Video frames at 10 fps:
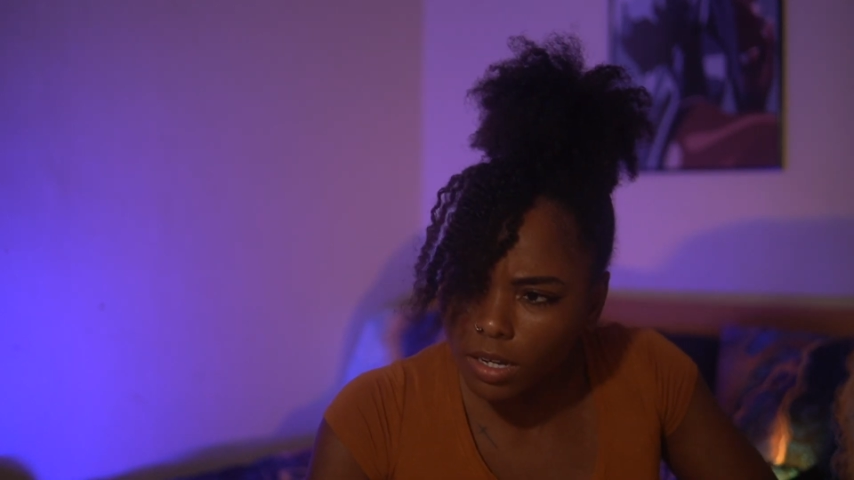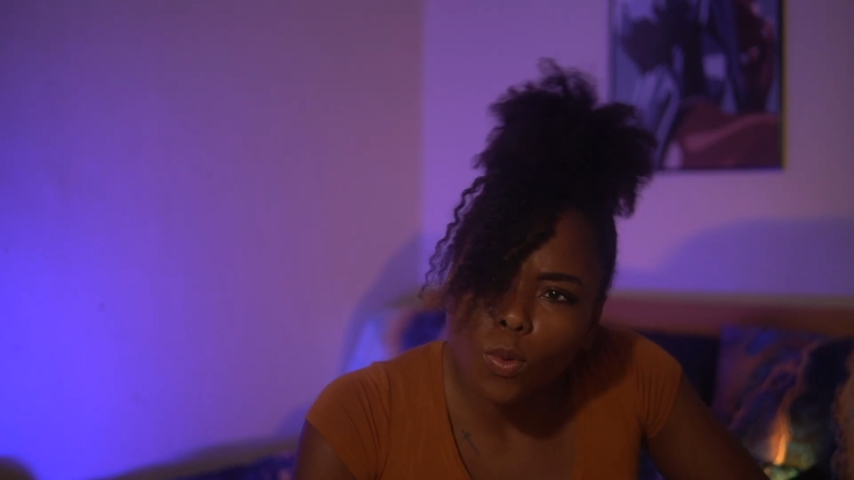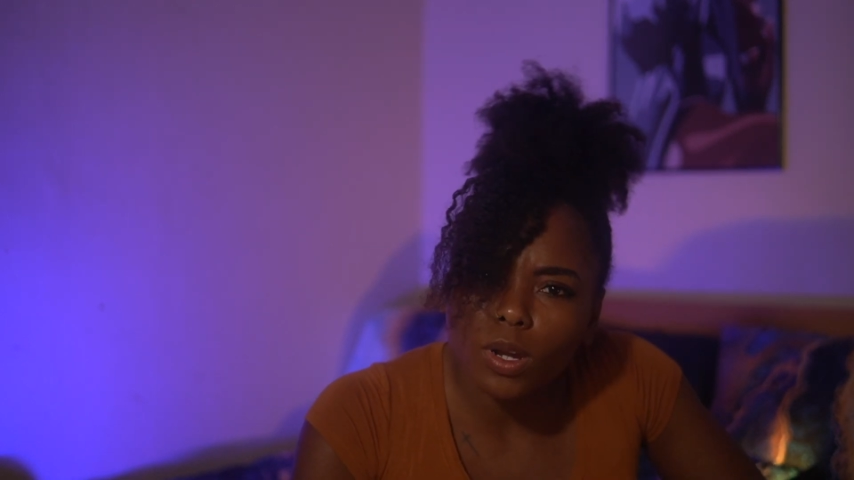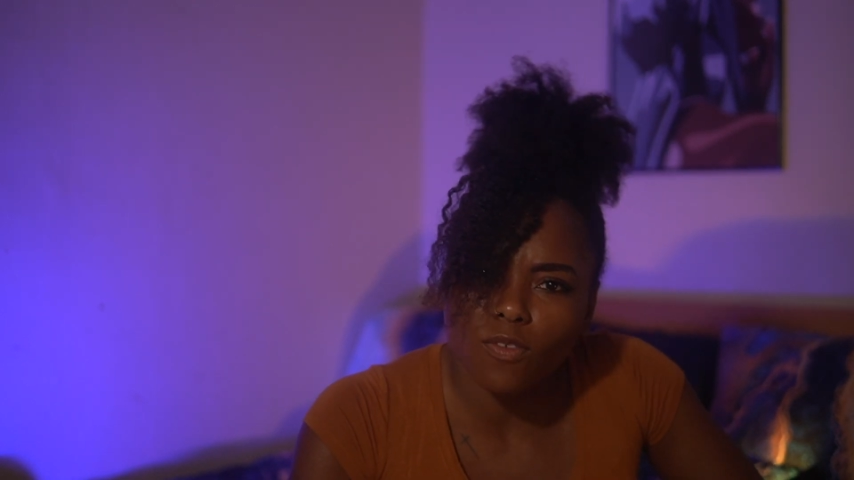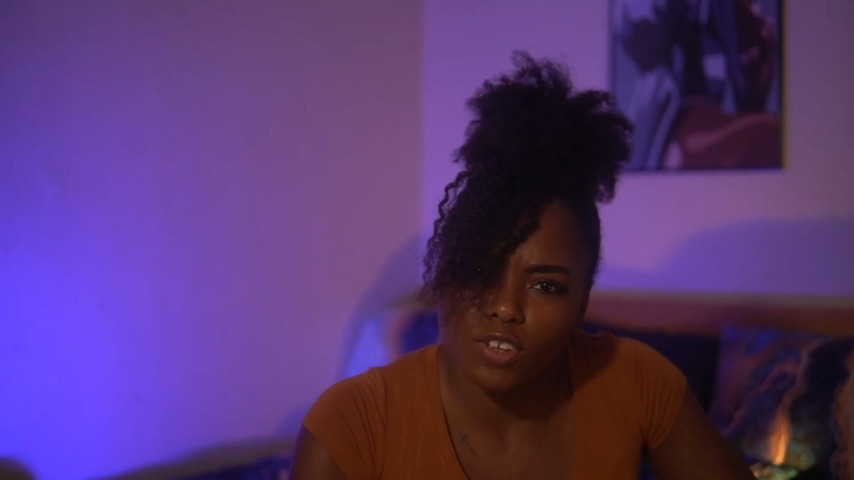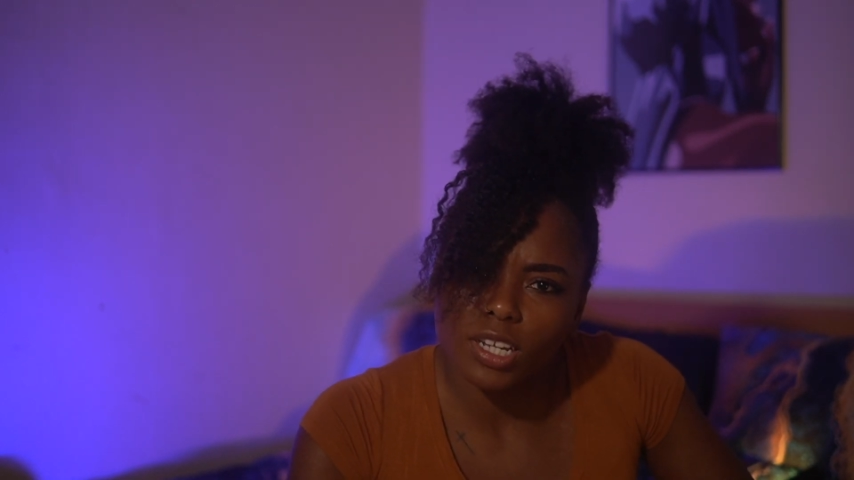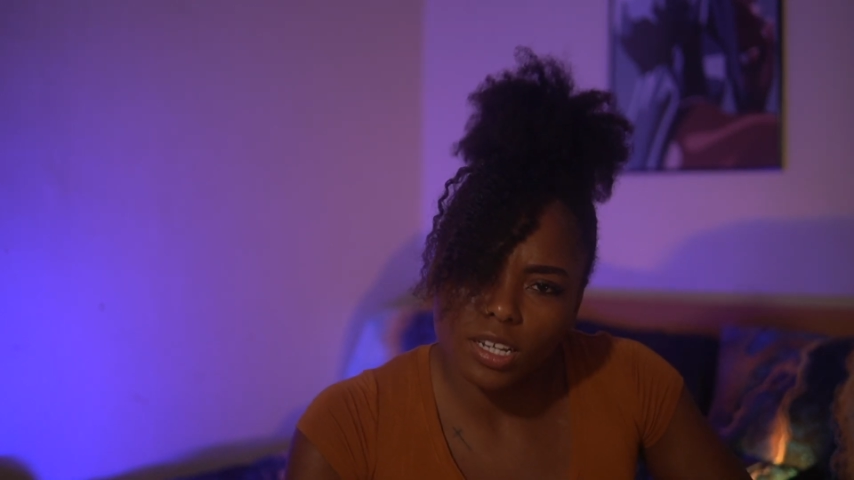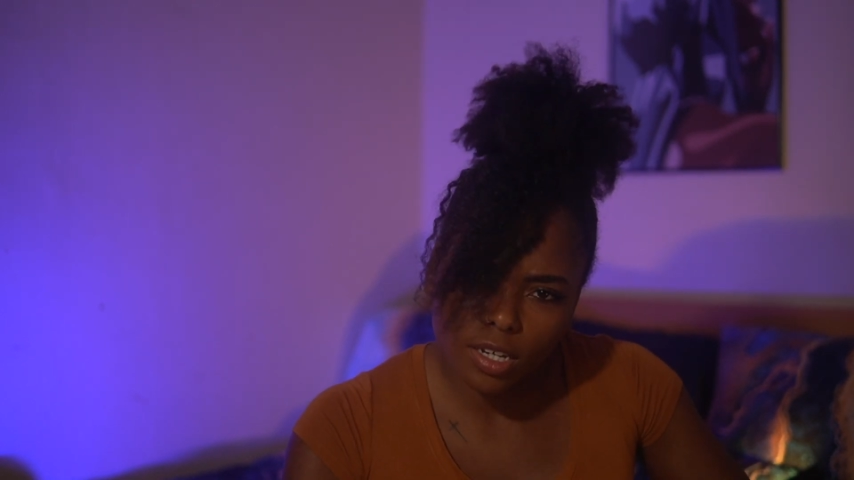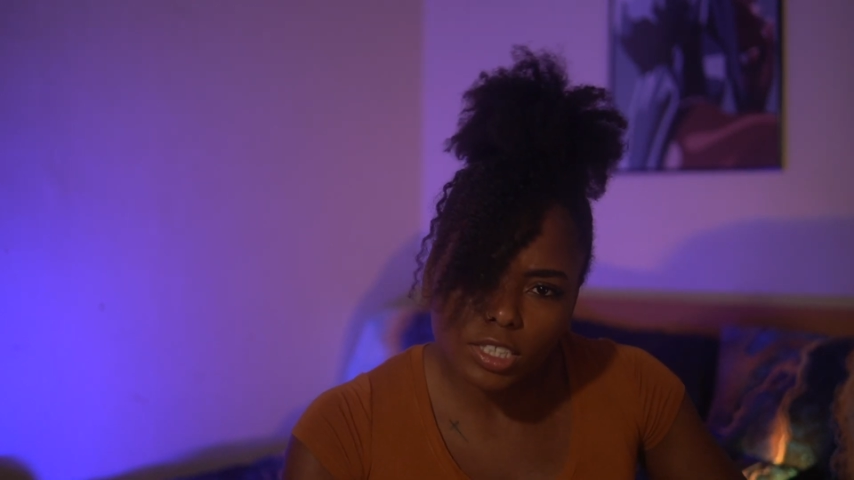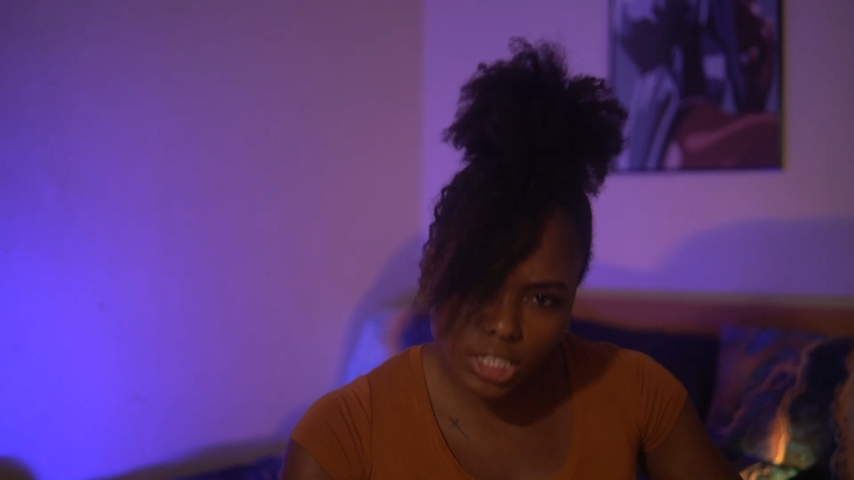when I'm finna
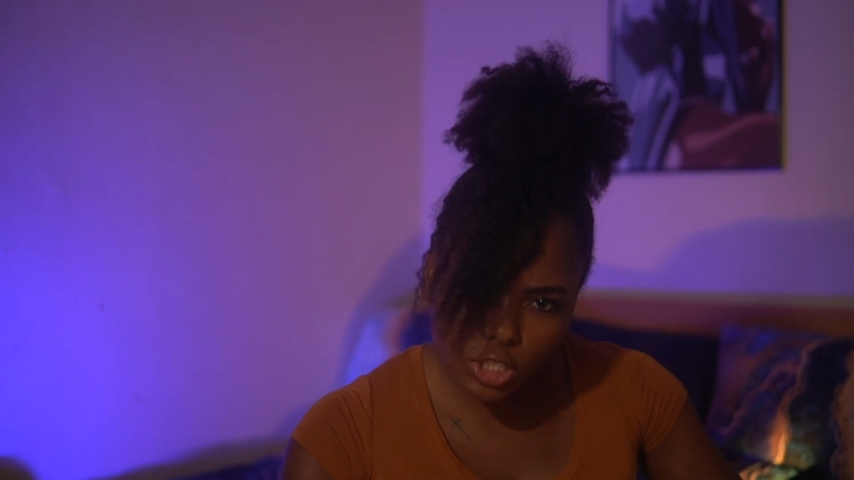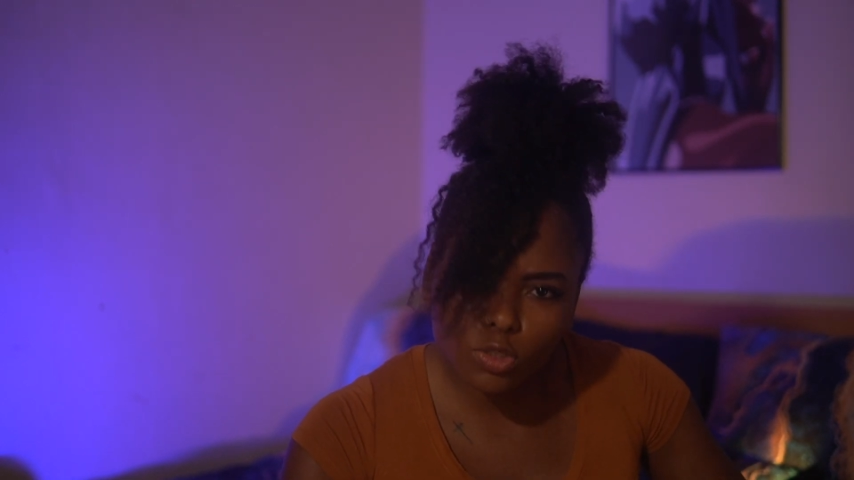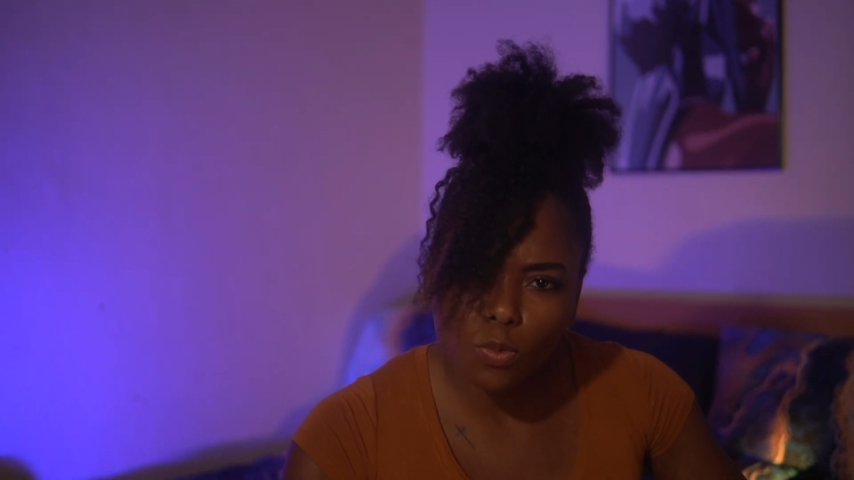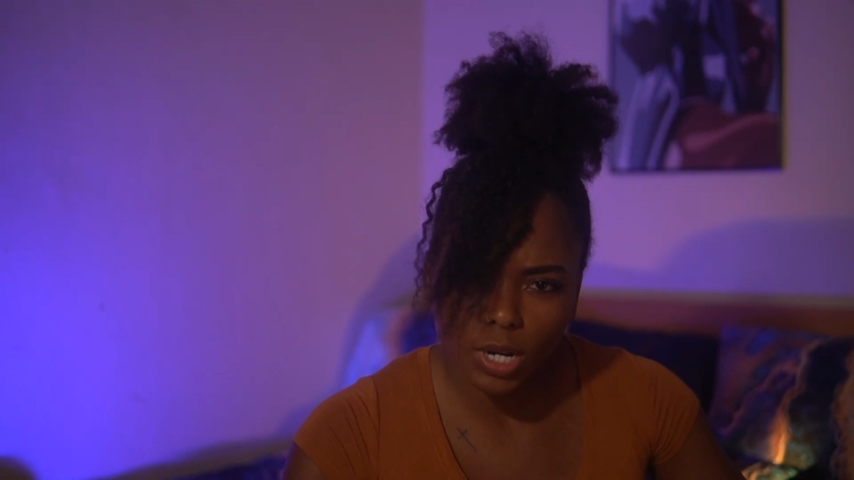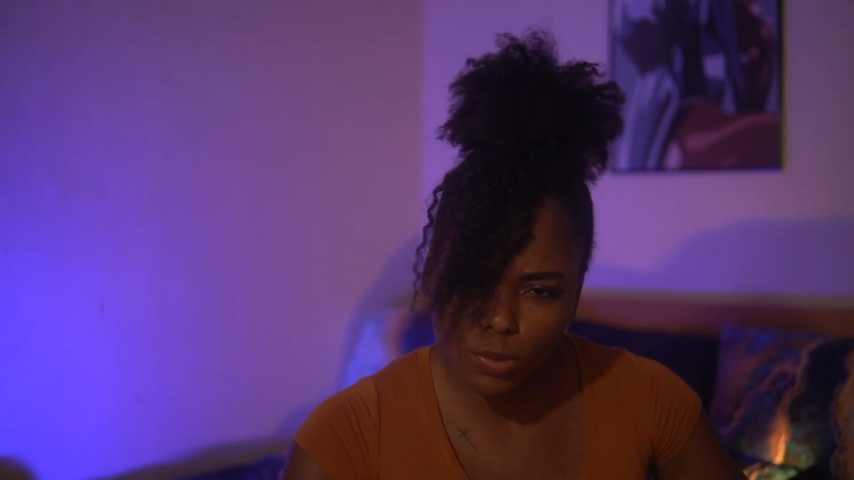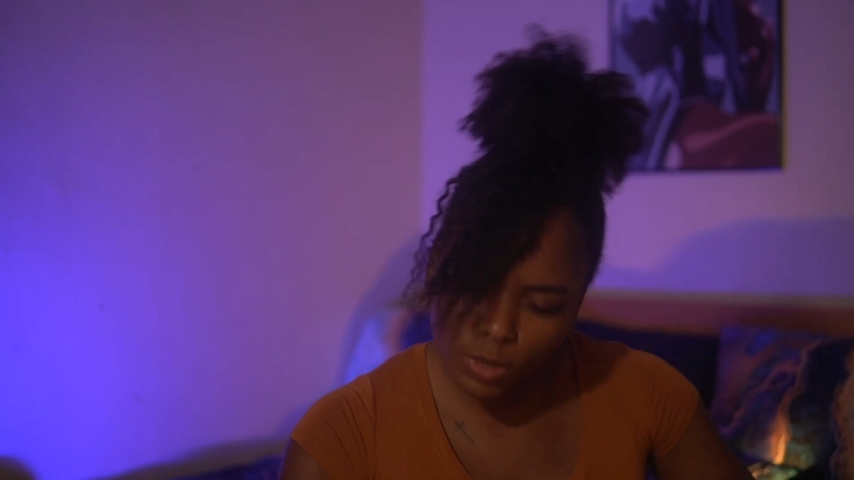uh, send you a work,